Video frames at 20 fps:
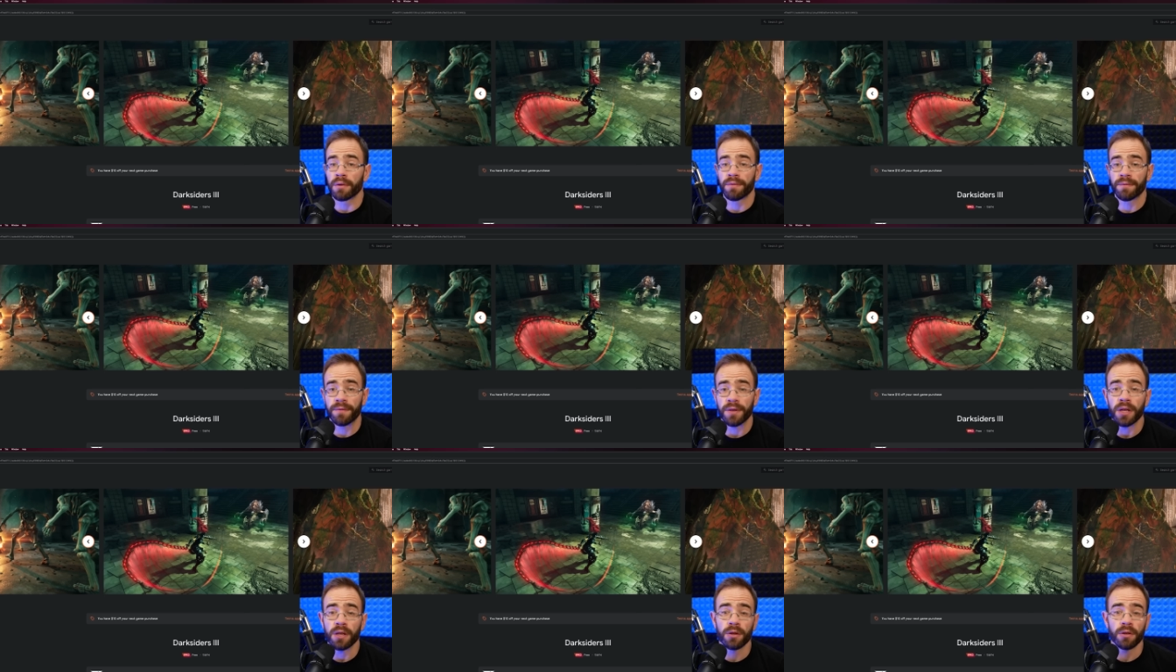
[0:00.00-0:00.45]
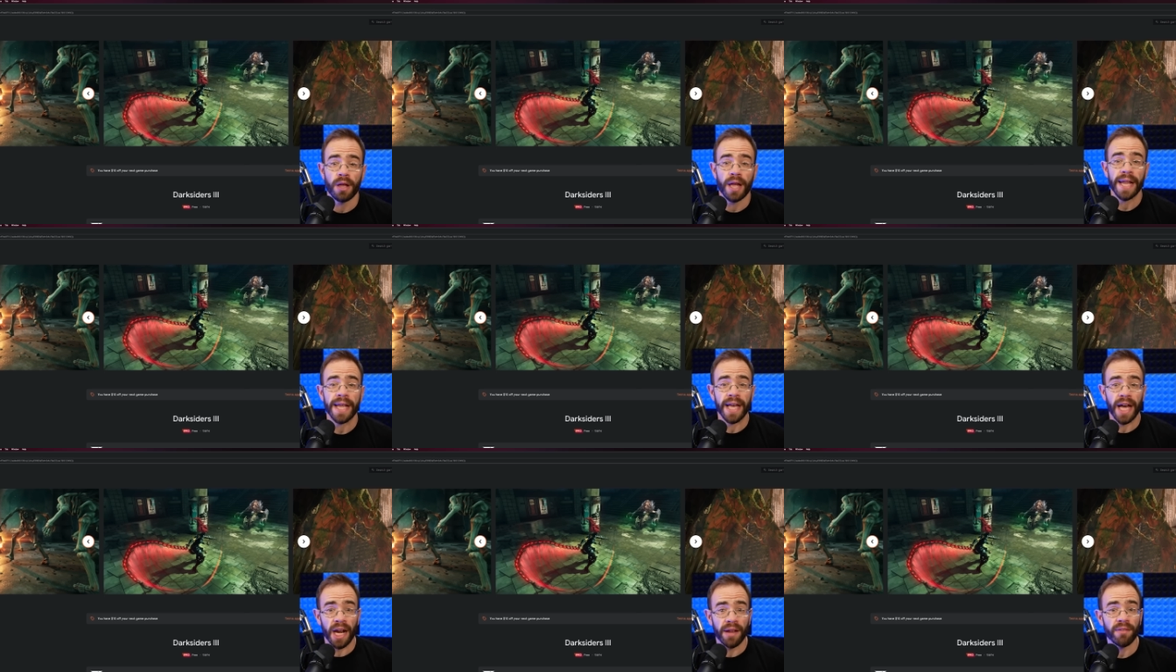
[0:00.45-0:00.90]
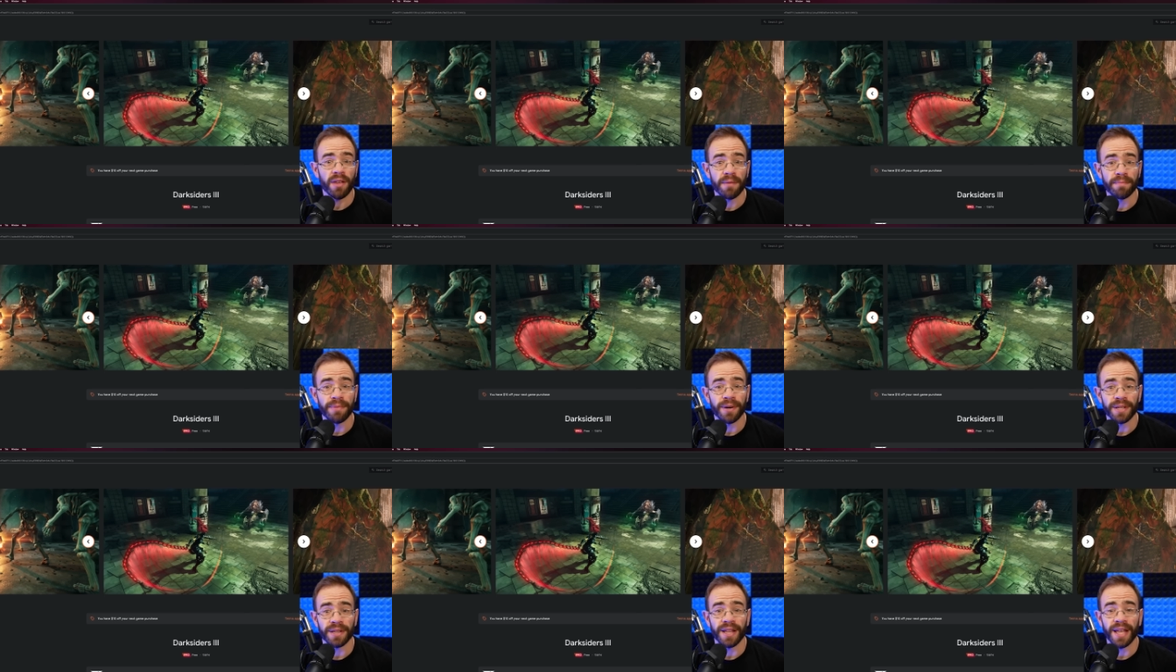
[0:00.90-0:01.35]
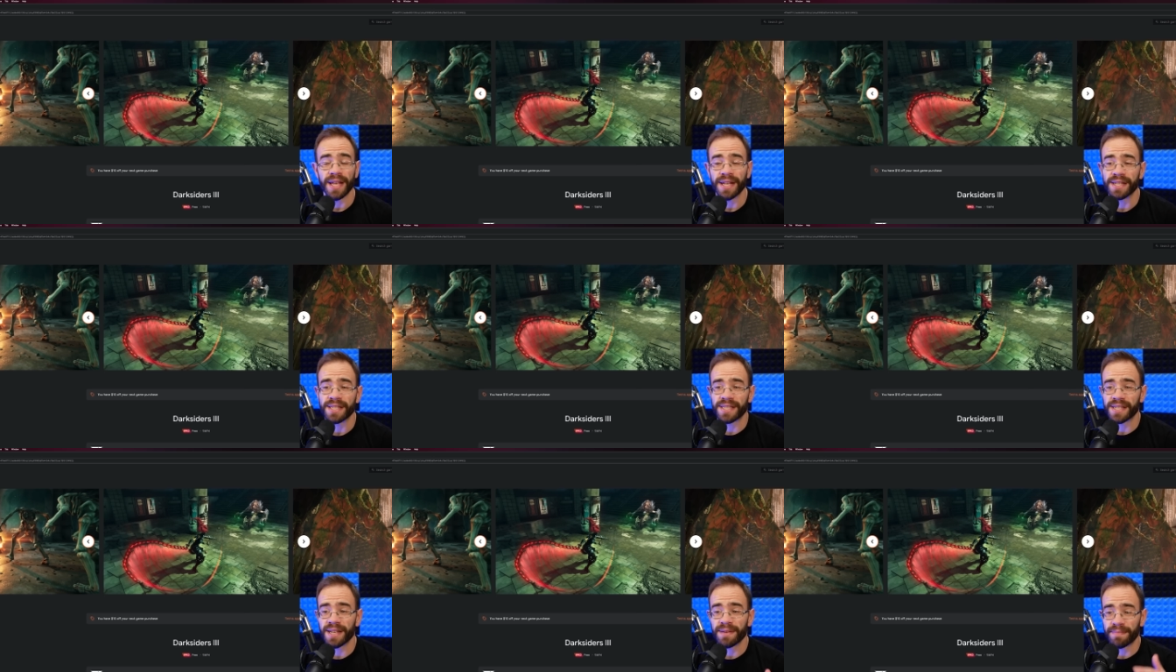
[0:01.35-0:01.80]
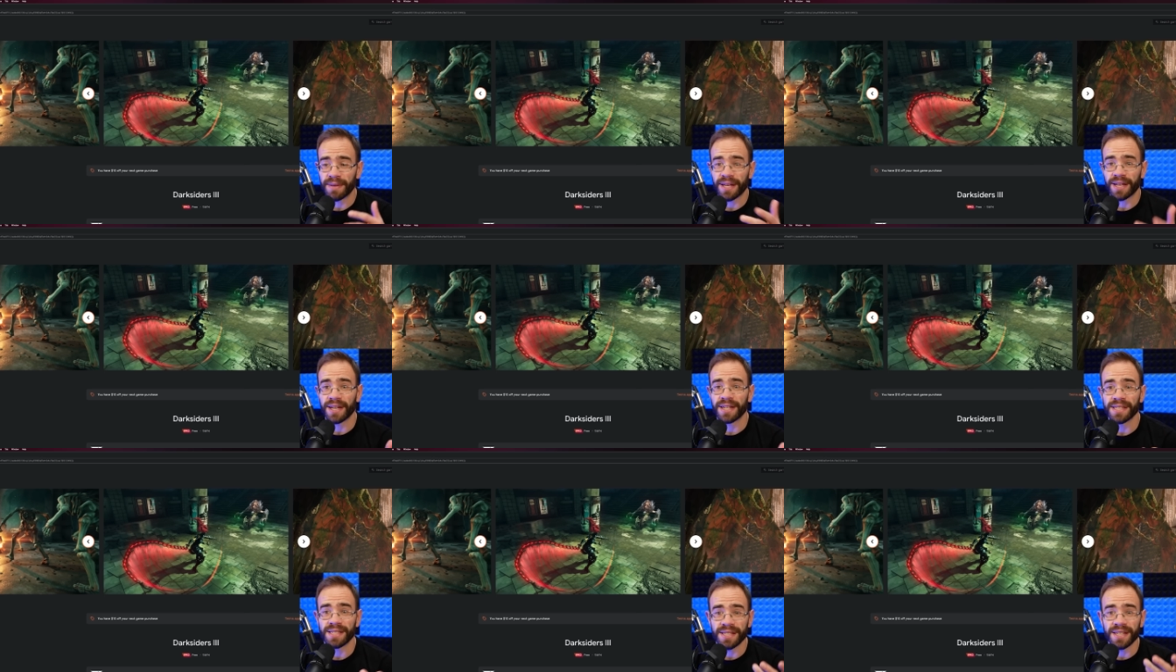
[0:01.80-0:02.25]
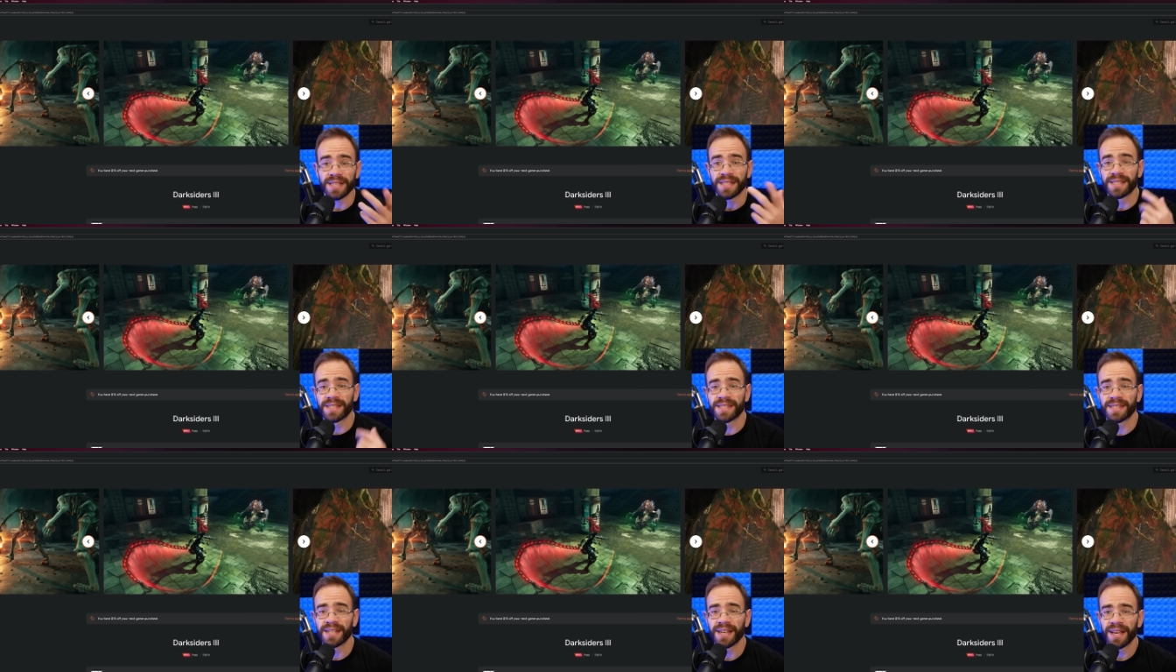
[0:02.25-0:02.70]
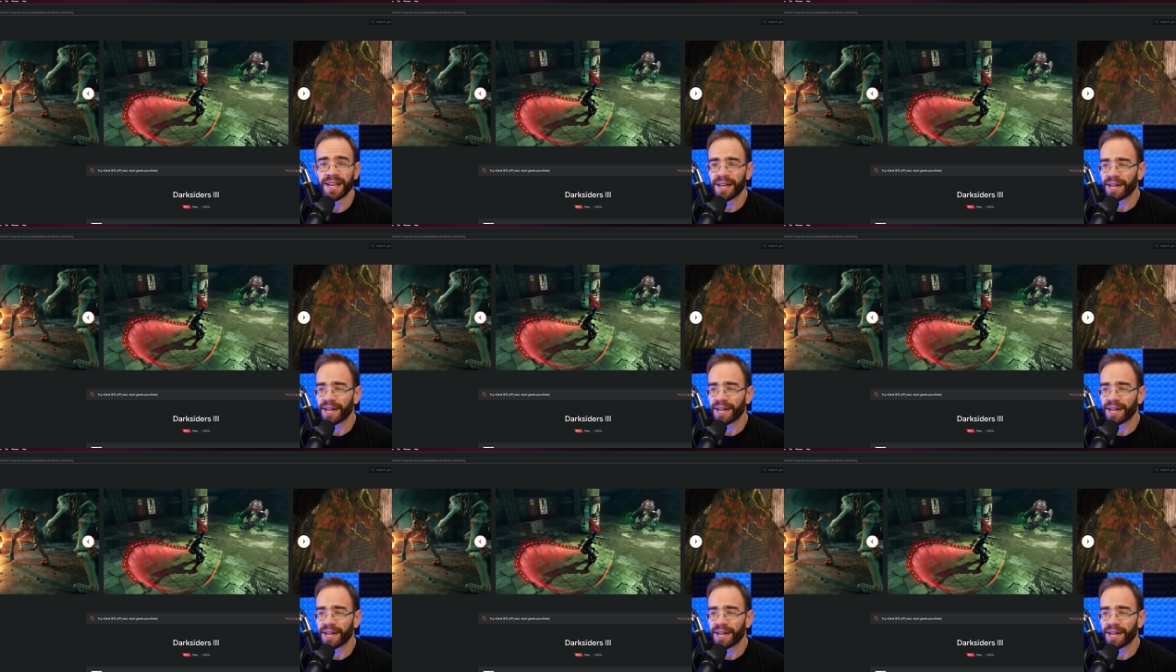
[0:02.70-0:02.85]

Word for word: feel any kind of input latency because it's,